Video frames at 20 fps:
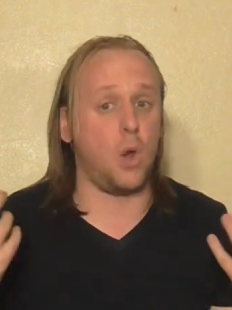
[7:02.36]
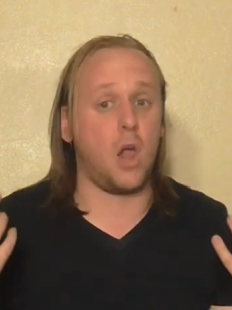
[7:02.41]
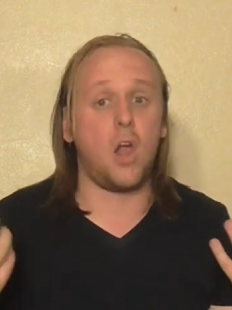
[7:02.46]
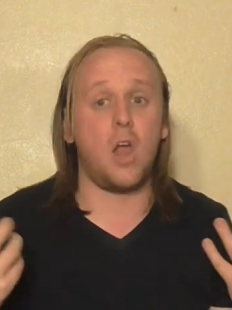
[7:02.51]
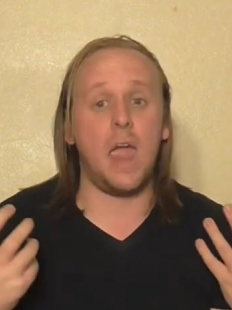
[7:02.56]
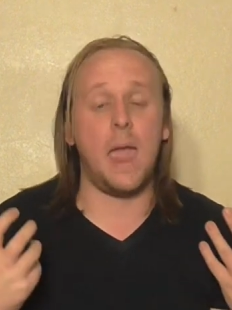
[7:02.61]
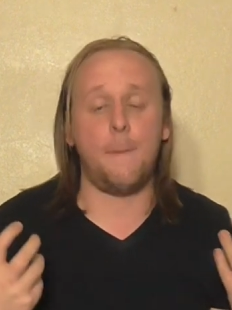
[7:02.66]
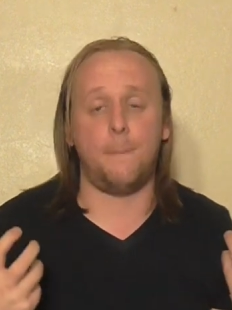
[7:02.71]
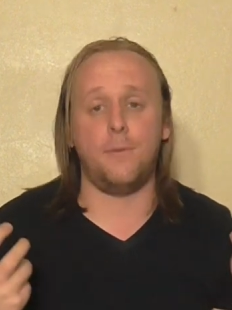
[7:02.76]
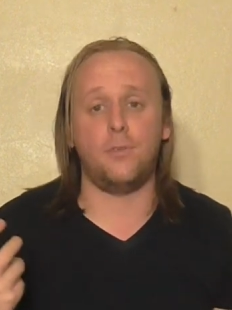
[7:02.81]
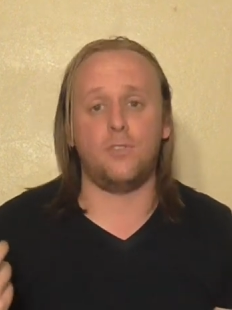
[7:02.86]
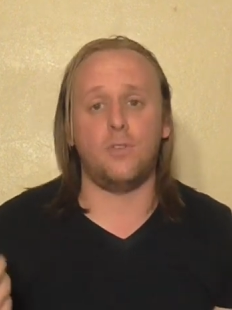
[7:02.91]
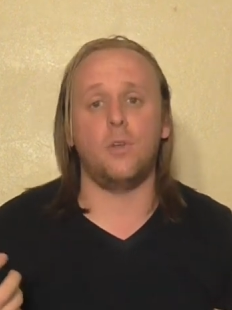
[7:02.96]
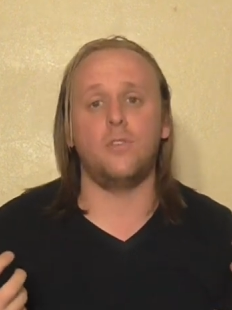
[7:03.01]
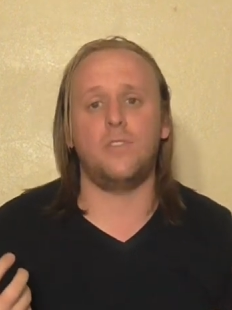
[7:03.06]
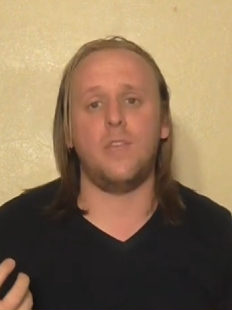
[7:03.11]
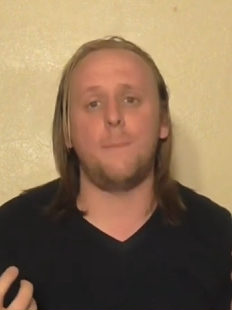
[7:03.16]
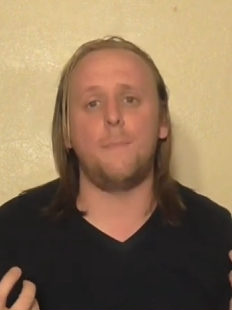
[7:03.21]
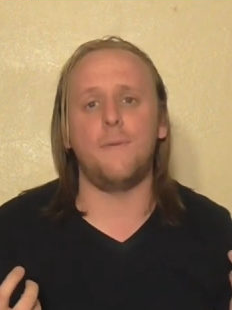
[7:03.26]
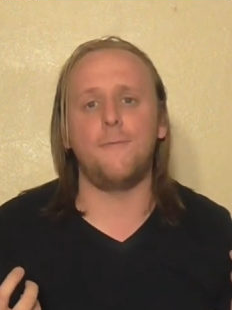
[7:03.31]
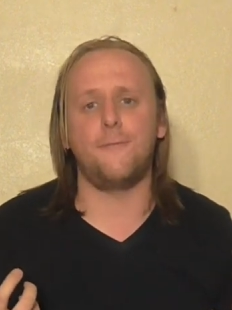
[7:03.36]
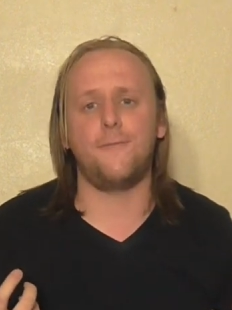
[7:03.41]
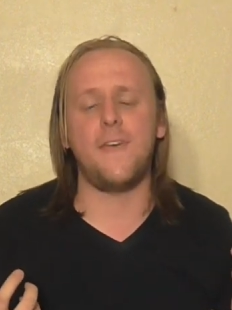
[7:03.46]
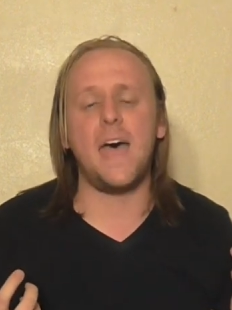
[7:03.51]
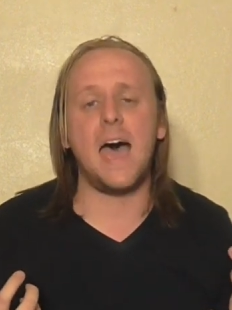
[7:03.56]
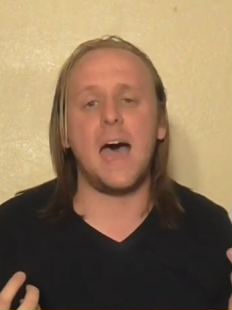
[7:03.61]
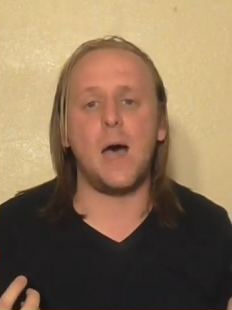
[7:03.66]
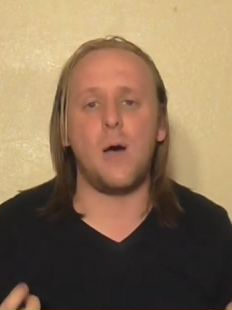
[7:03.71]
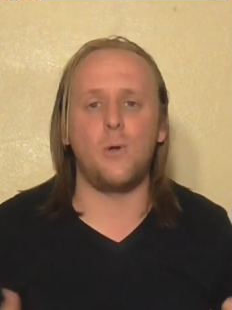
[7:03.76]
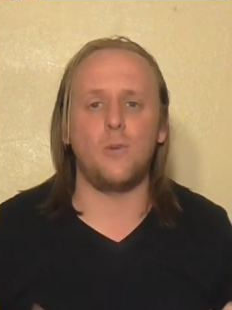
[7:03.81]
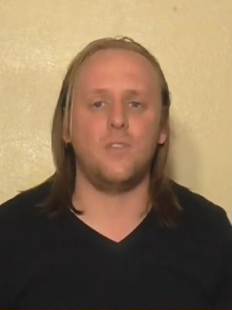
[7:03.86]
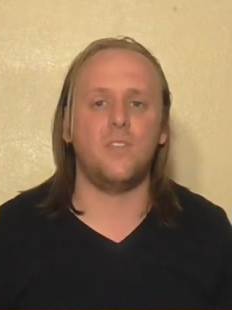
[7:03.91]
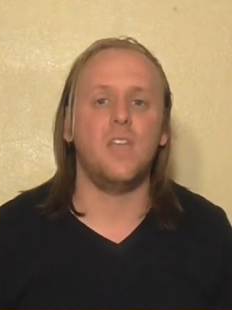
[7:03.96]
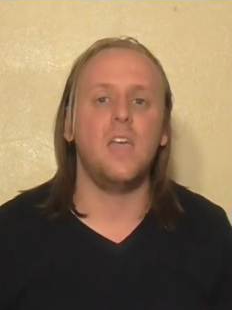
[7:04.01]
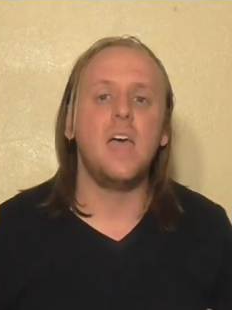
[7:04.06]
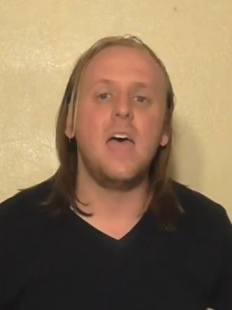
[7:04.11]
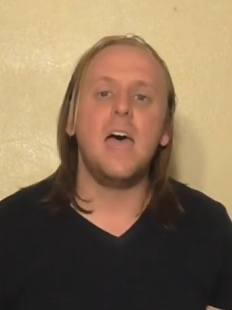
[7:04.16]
where episodes have been found.